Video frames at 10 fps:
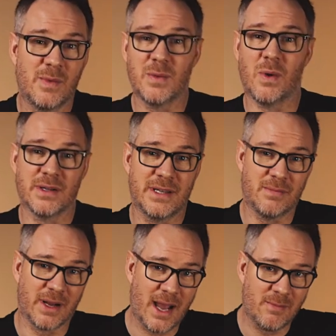with what's
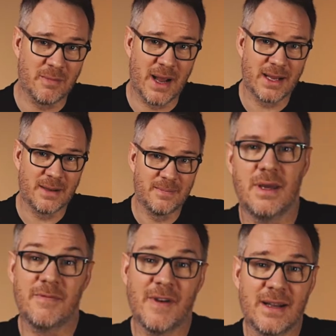in my camera
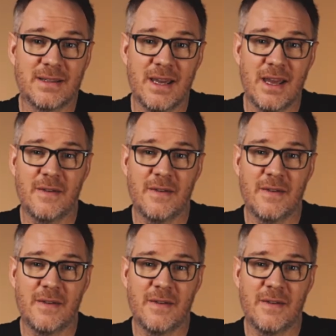bag. In fact,